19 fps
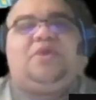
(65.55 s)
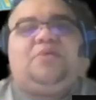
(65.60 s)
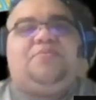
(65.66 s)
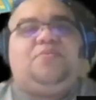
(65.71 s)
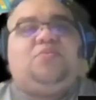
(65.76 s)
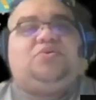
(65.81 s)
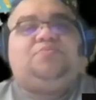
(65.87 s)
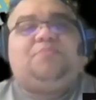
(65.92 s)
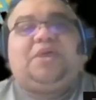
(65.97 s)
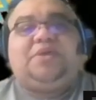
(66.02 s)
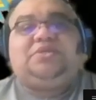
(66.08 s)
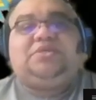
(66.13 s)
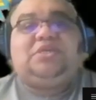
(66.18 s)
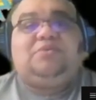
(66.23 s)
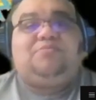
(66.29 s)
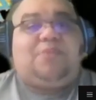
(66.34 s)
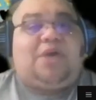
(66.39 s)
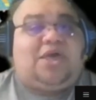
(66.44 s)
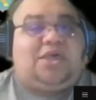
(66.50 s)
Maybe we might
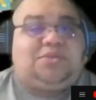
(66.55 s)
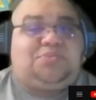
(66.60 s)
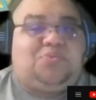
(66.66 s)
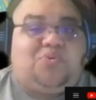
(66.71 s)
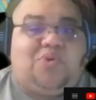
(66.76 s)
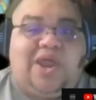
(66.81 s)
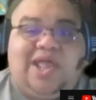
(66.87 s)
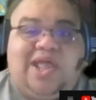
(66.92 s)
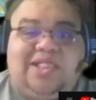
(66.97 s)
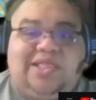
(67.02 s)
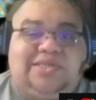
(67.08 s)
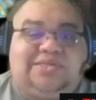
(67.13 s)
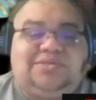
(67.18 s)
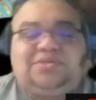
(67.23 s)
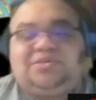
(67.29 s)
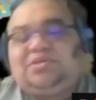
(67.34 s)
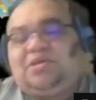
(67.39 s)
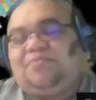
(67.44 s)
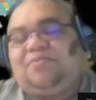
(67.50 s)
see Miles
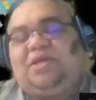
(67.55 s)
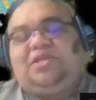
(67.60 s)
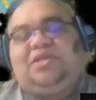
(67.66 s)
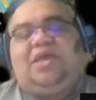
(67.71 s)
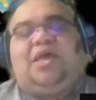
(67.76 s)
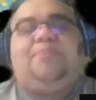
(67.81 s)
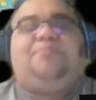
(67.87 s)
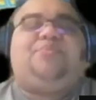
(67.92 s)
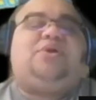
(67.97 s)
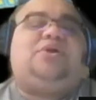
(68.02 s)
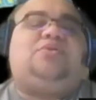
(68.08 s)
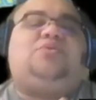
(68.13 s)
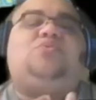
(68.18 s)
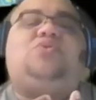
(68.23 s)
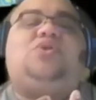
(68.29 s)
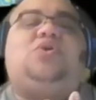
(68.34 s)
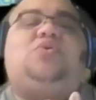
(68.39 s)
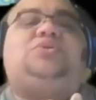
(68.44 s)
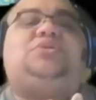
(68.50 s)
Morales or stuff like that, but
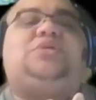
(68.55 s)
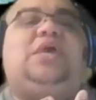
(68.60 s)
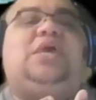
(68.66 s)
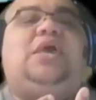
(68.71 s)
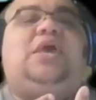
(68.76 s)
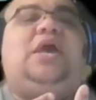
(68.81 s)
who knows?